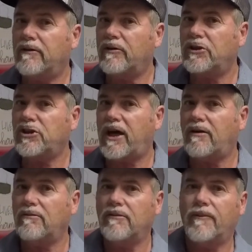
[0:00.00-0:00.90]
on this
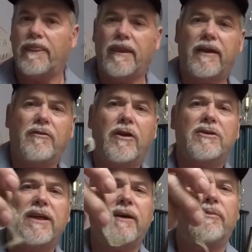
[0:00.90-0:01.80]
channel. Give you
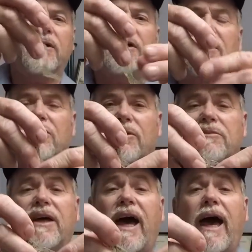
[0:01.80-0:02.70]
another tip.
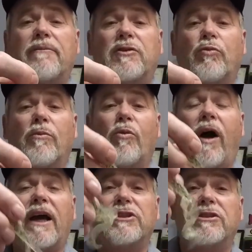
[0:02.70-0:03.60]
Sometimes you want more
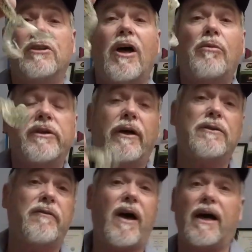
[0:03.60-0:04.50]
action, the double
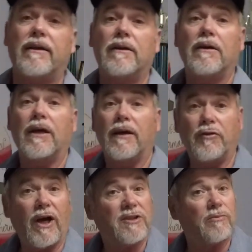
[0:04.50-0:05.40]
tail's fine. If
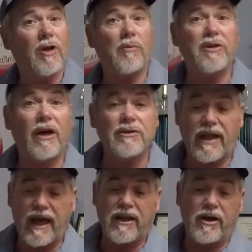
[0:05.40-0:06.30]
you got some double tails
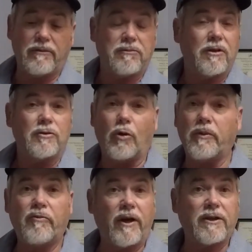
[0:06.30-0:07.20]
laying there, don't
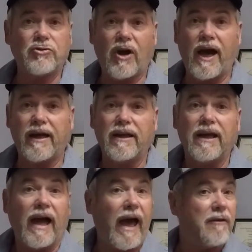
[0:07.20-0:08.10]
be afraid to try it.
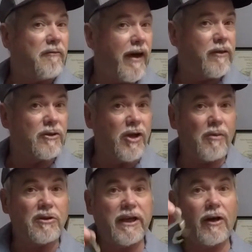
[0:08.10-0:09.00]
I have found the
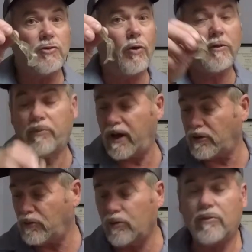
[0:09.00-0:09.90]
double tails work
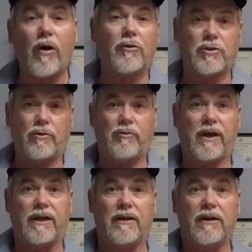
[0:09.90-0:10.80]
better on the Mojo
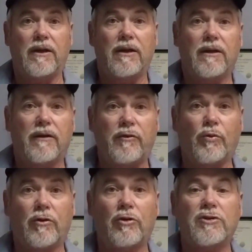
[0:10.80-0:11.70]
rig. If you
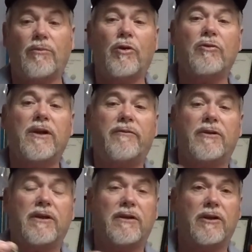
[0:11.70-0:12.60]
want to do something a little
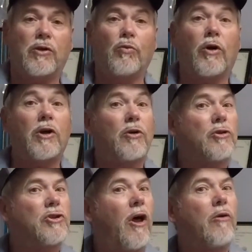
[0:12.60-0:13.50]
different. And you can work a little
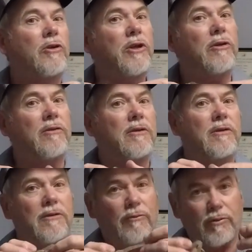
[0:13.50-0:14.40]
slower too
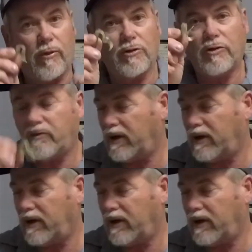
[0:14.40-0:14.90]
on the Mojo